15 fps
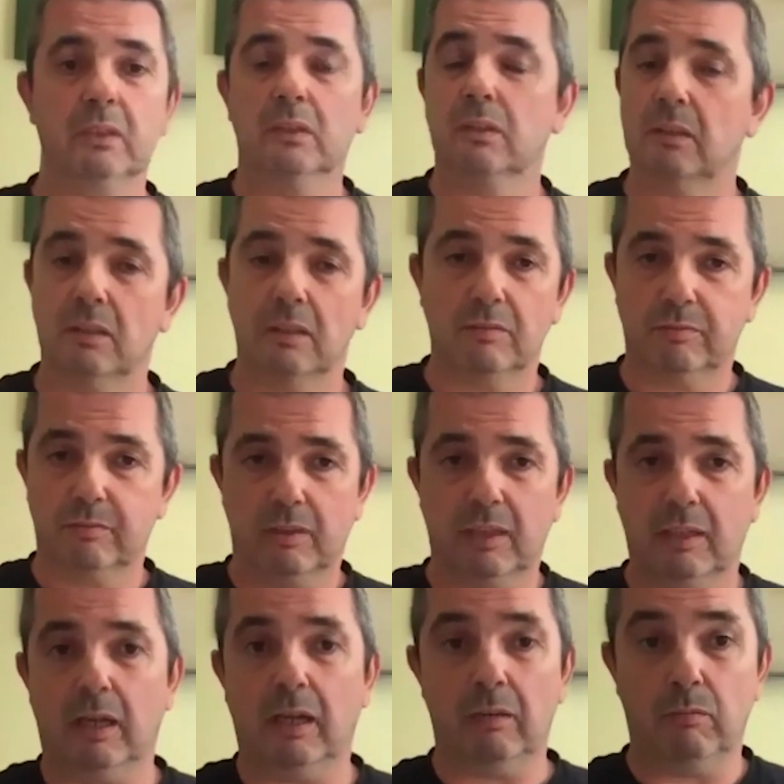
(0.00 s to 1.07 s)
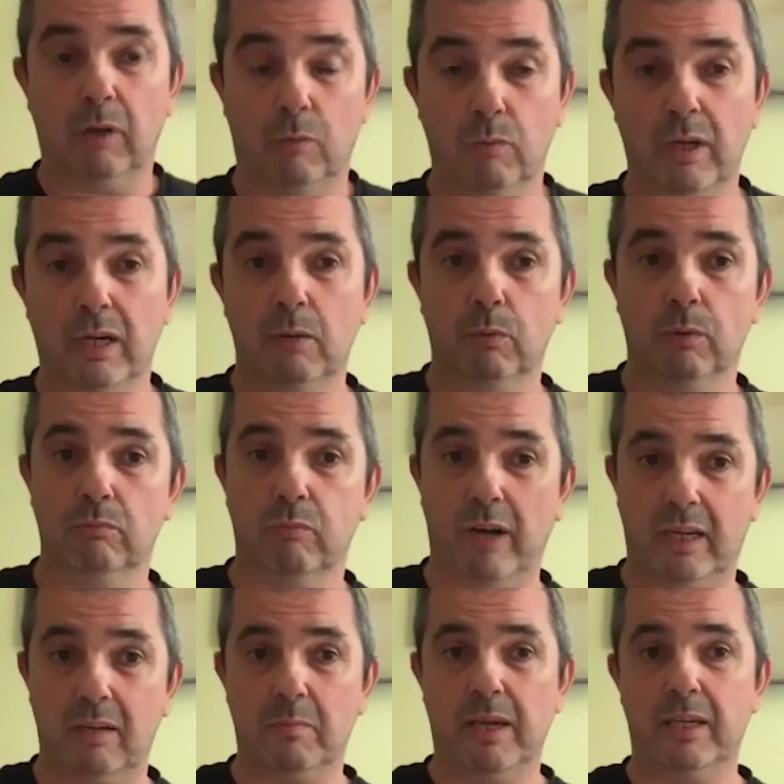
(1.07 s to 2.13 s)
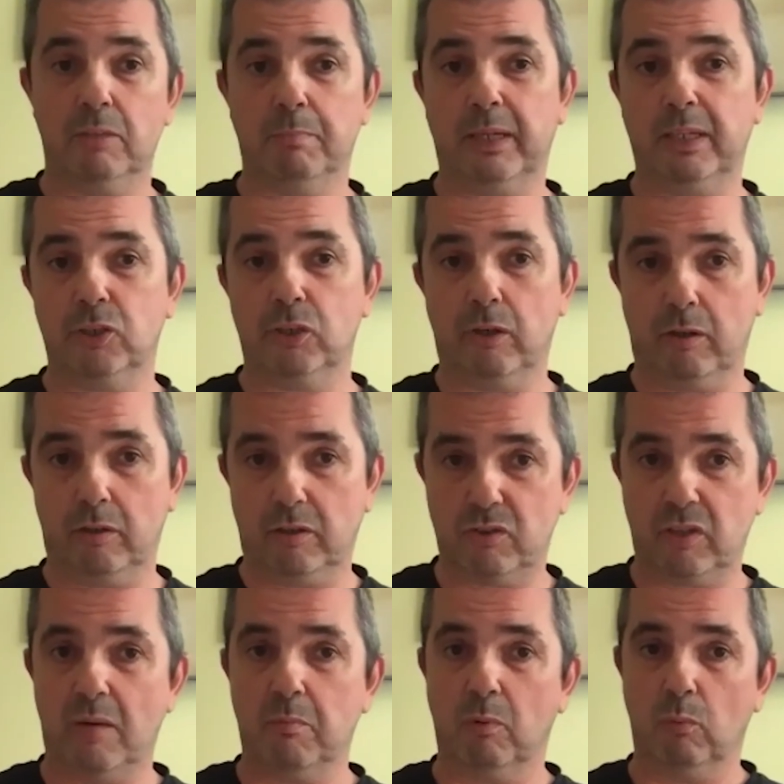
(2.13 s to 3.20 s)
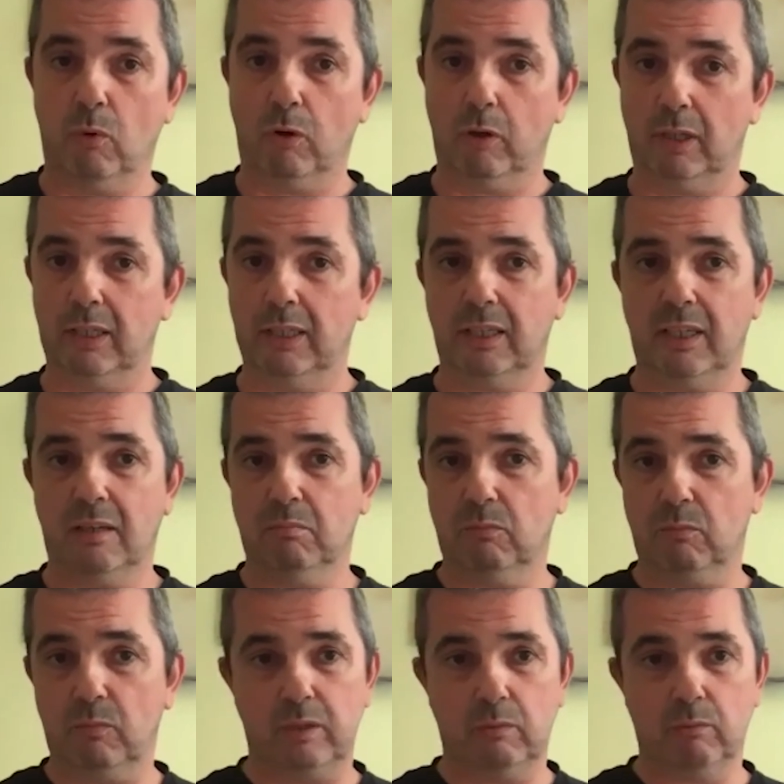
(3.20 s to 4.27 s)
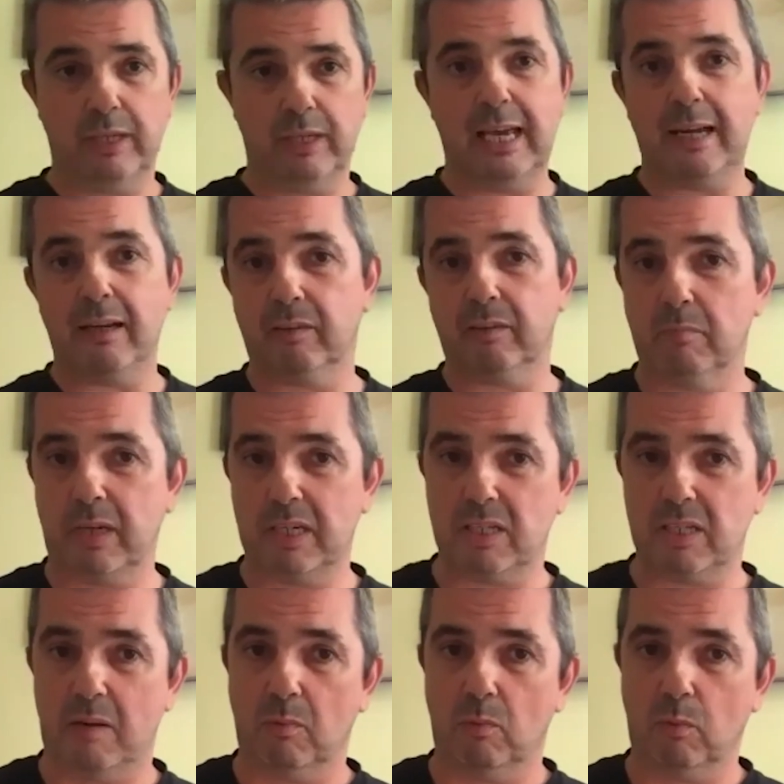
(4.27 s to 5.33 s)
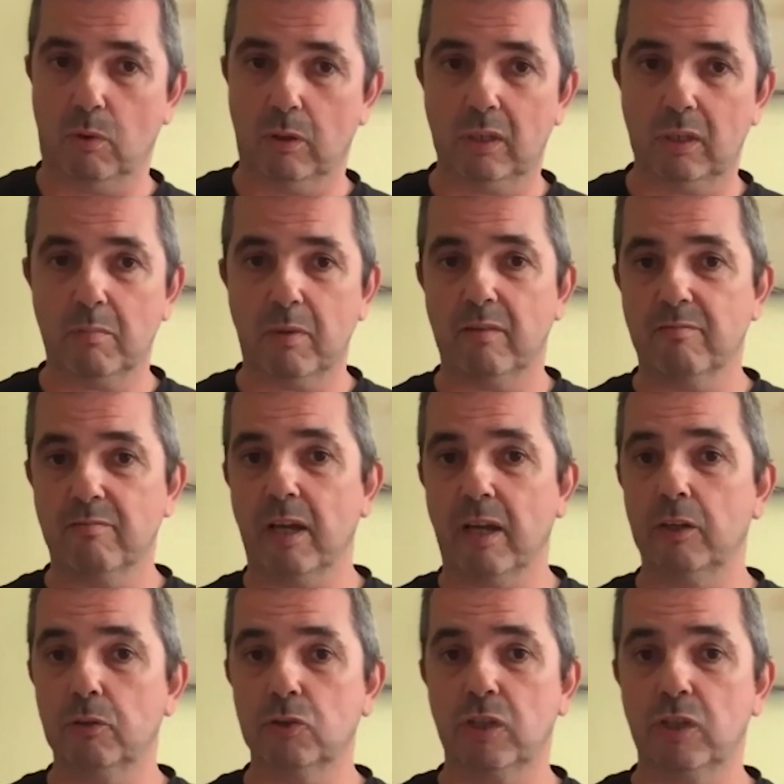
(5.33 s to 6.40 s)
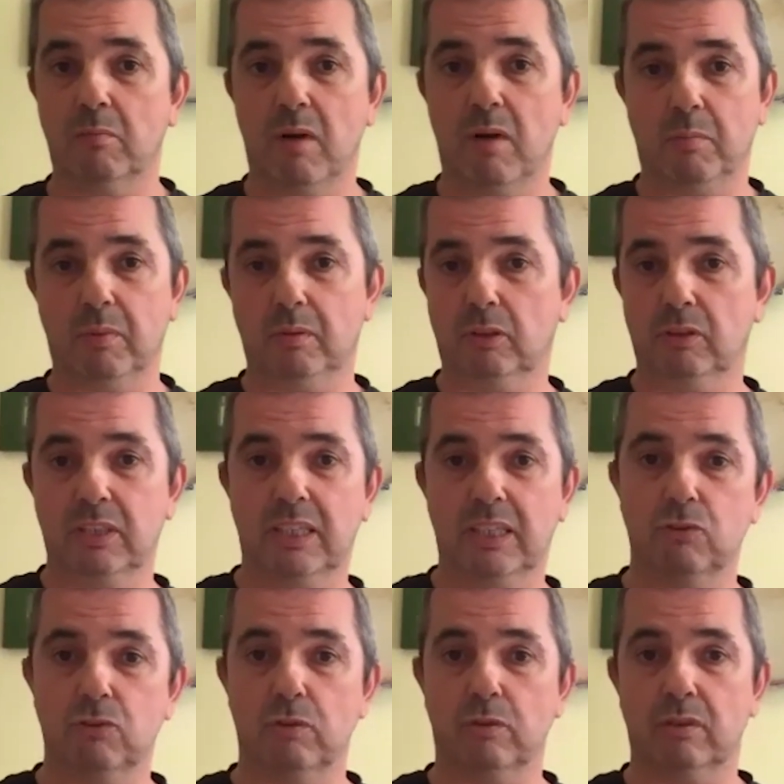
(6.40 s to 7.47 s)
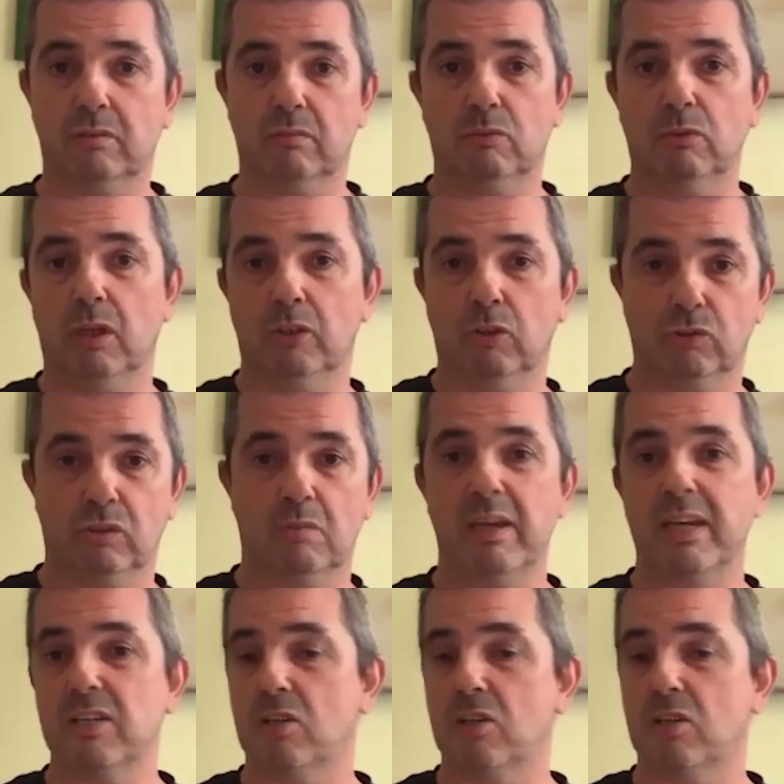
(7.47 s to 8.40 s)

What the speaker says: If I really would recommend, big shout out to Simon Wardley. Read anything by Simon Wardley about value chain mapping, because he gives you, it does an amazing